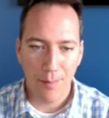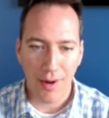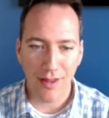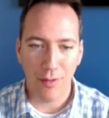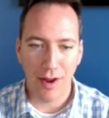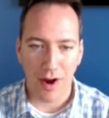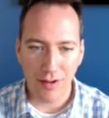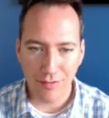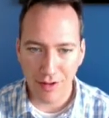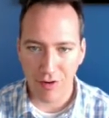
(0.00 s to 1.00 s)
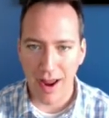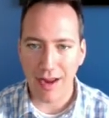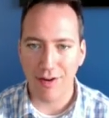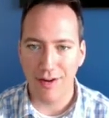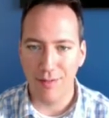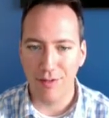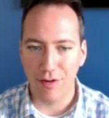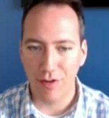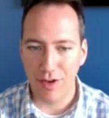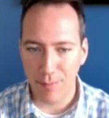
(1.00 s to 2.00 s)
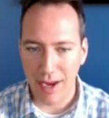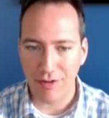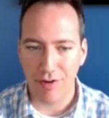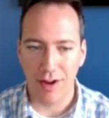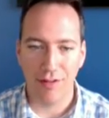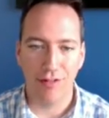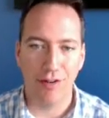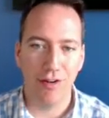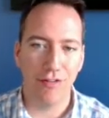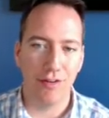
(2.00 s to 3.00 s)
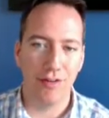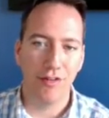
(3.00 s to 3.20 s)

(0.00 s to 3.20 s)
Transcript: By the way, all of these are acronyms, including Patriot, so you should,